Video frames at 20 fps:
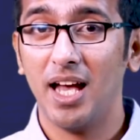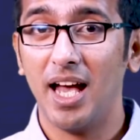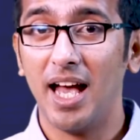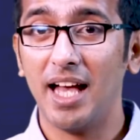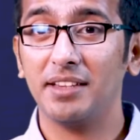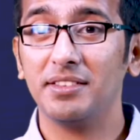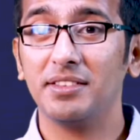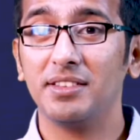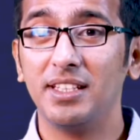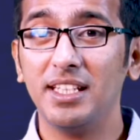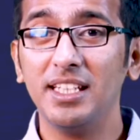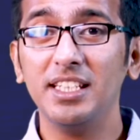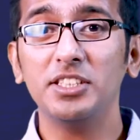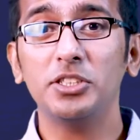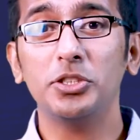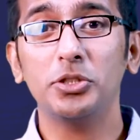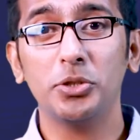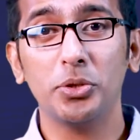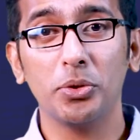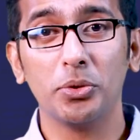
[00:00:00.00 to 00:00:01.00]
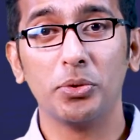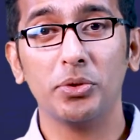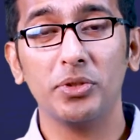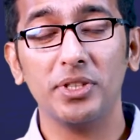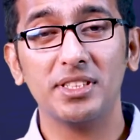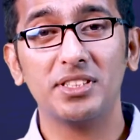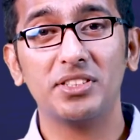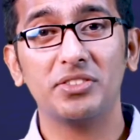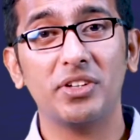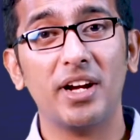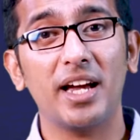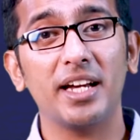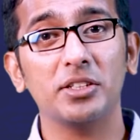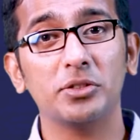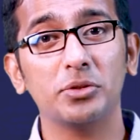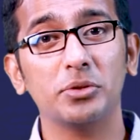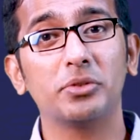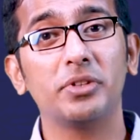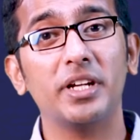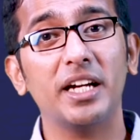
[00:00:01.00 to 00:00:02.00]
and this show is trying
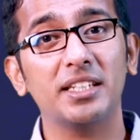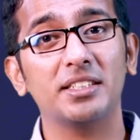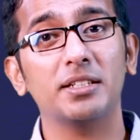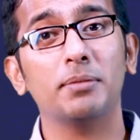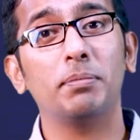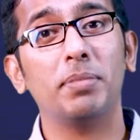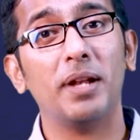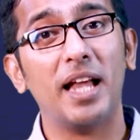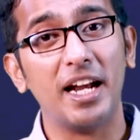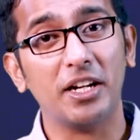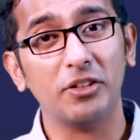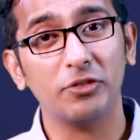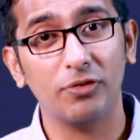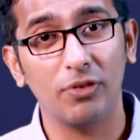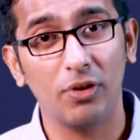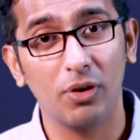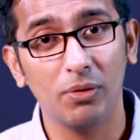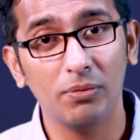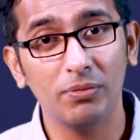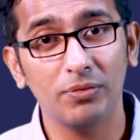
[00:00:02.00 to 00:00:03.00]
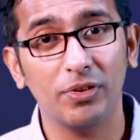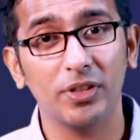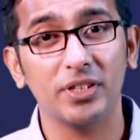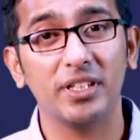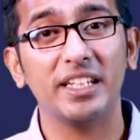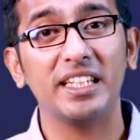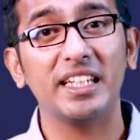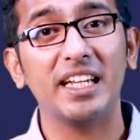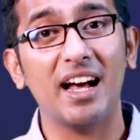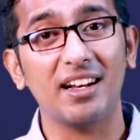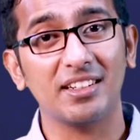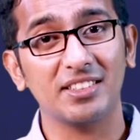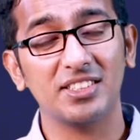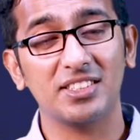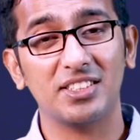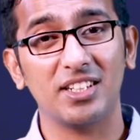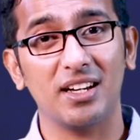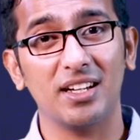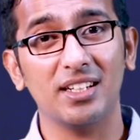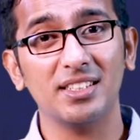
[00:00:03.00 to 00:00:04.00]
to create a platform for the
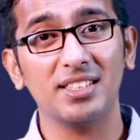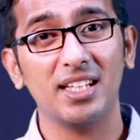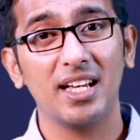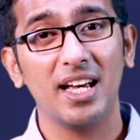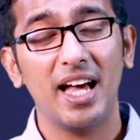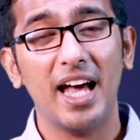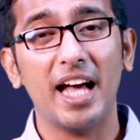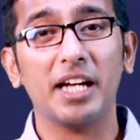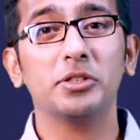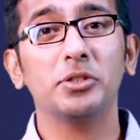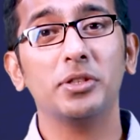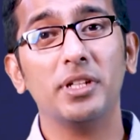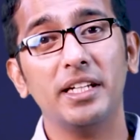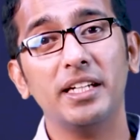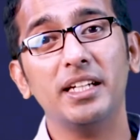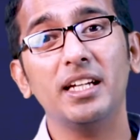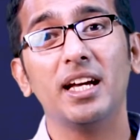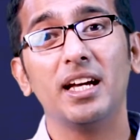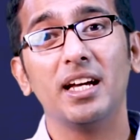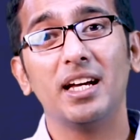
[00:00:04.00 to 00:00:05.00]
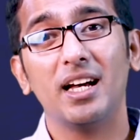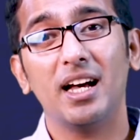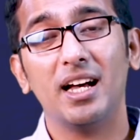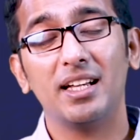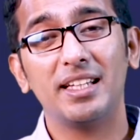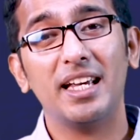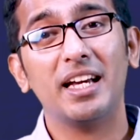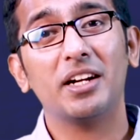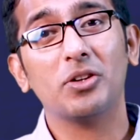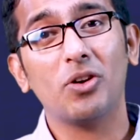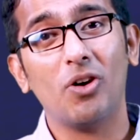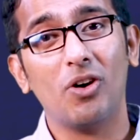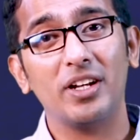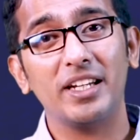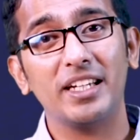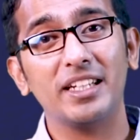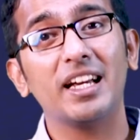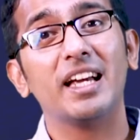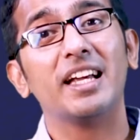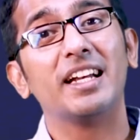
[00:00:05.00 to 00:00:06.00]
youngsters actually uh, they are
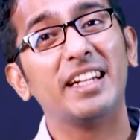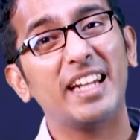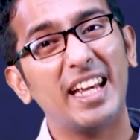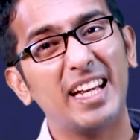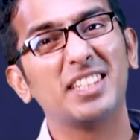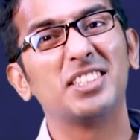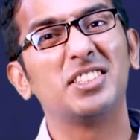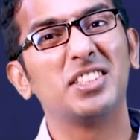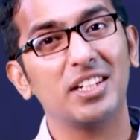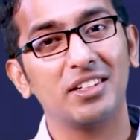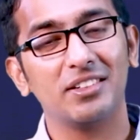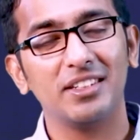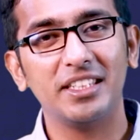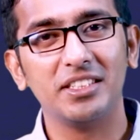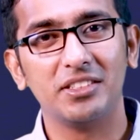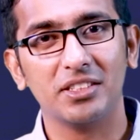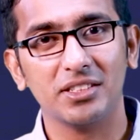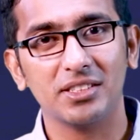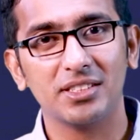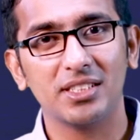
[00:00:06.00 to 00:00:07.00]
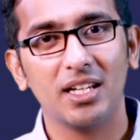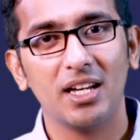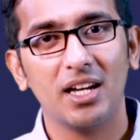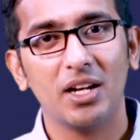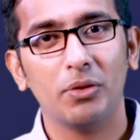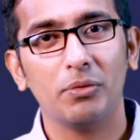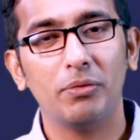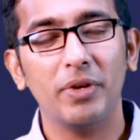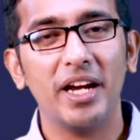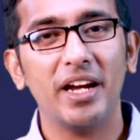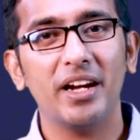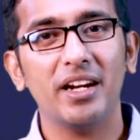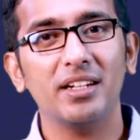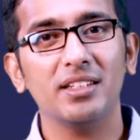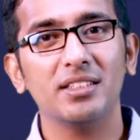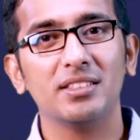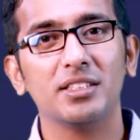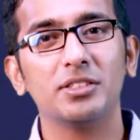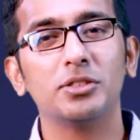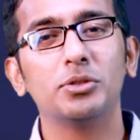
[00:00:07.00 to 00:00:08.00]
calling next gen leaders
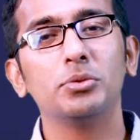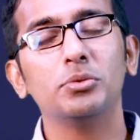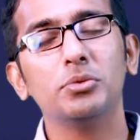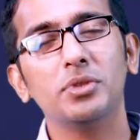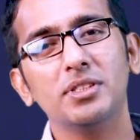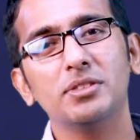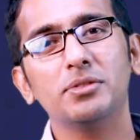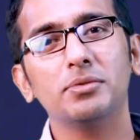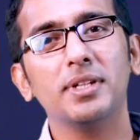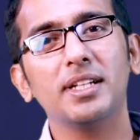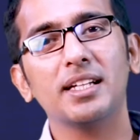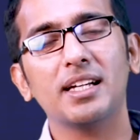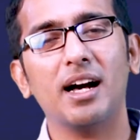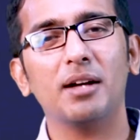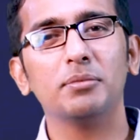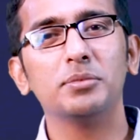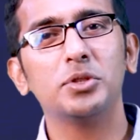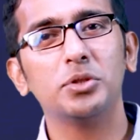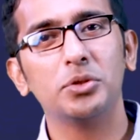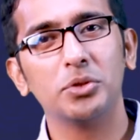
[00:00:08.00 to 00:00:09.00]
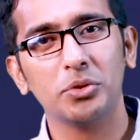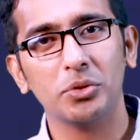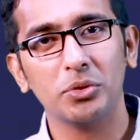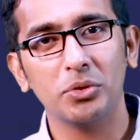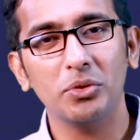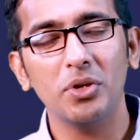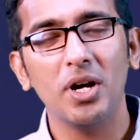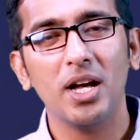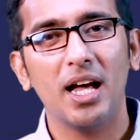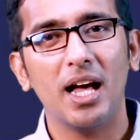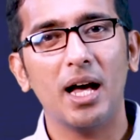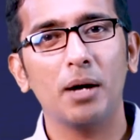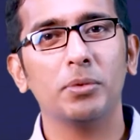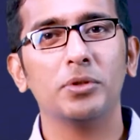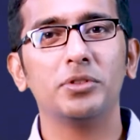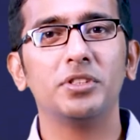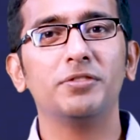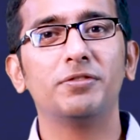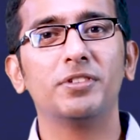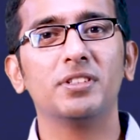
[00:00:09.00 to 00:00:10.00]
where the students will come to know
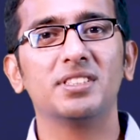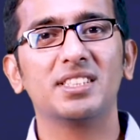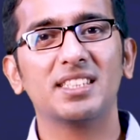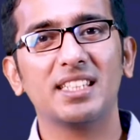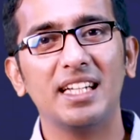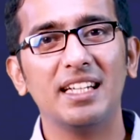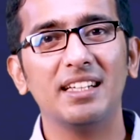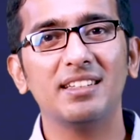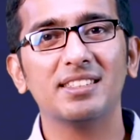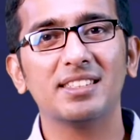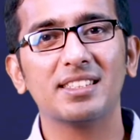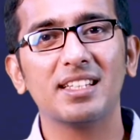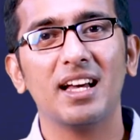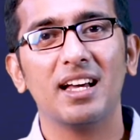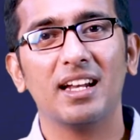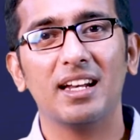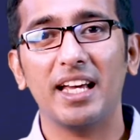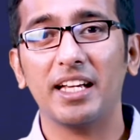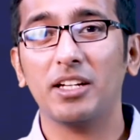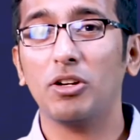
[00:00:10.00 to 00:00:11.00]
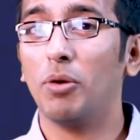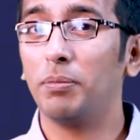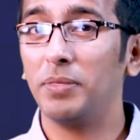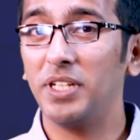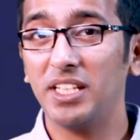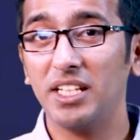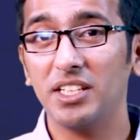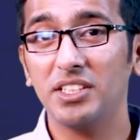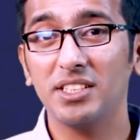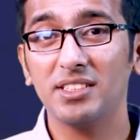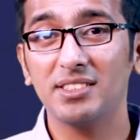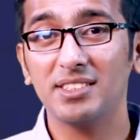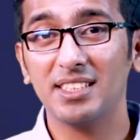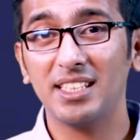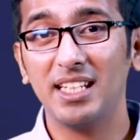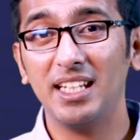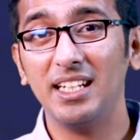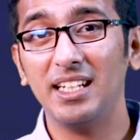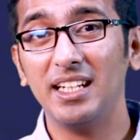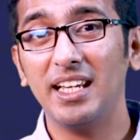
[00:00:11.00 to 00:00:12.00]
about different skills like communication
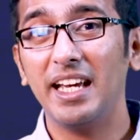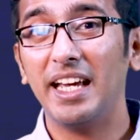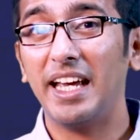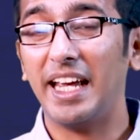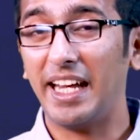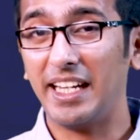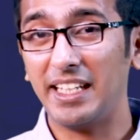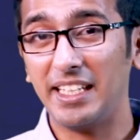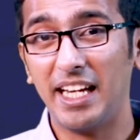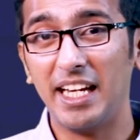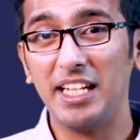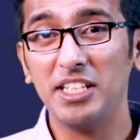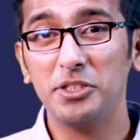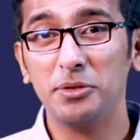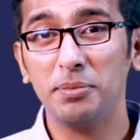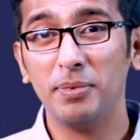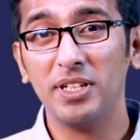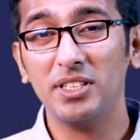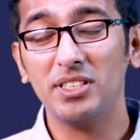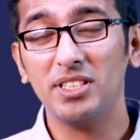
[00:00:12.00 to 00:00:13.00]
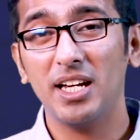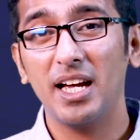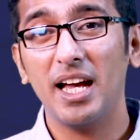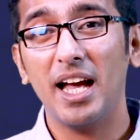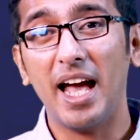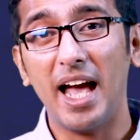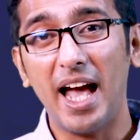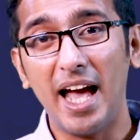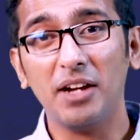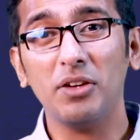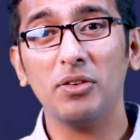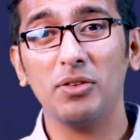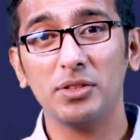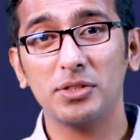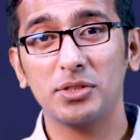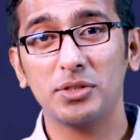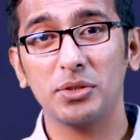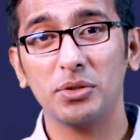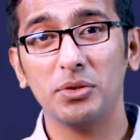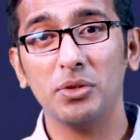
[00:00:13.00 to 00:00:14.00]
skill engagement and
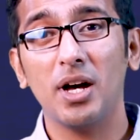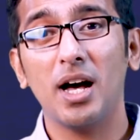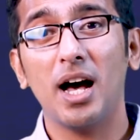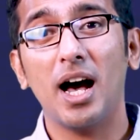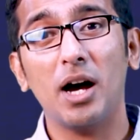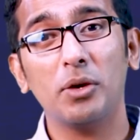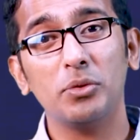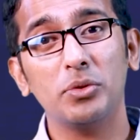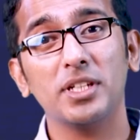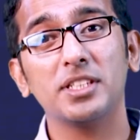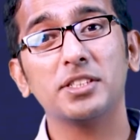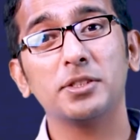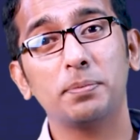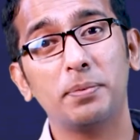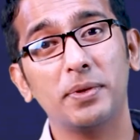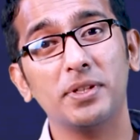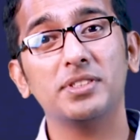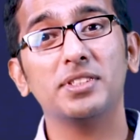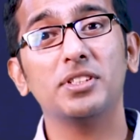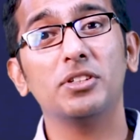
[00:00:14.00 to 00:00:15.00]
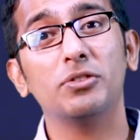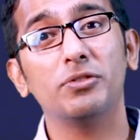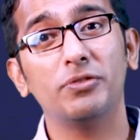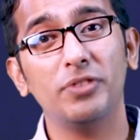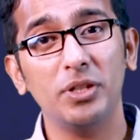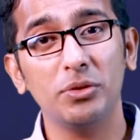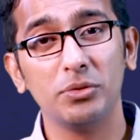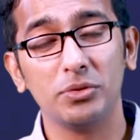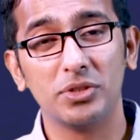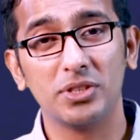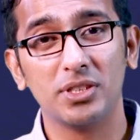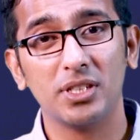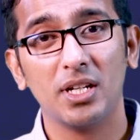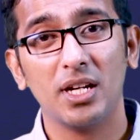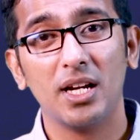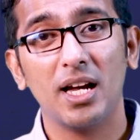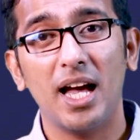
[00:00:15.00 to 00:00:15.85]
also how to express your views